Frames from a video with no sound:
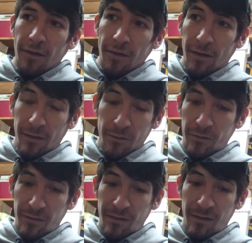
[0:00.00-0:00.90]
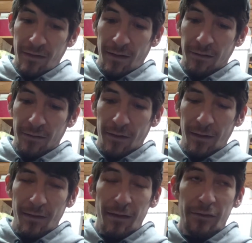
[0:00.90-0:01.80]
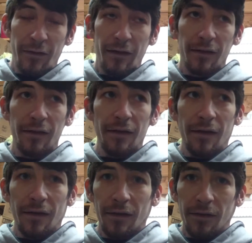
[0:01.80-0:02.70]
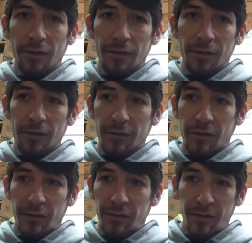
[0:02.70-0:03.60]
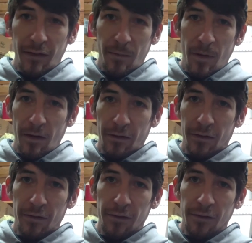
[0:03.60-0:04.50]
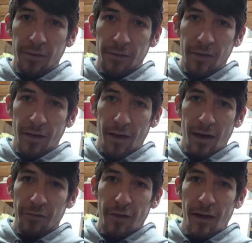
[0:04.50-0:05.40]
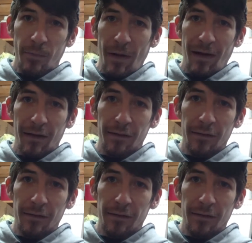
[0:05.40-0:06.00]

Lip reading: And it'll just sit there. It's like leaving just a stick of butter in a hot frying pan,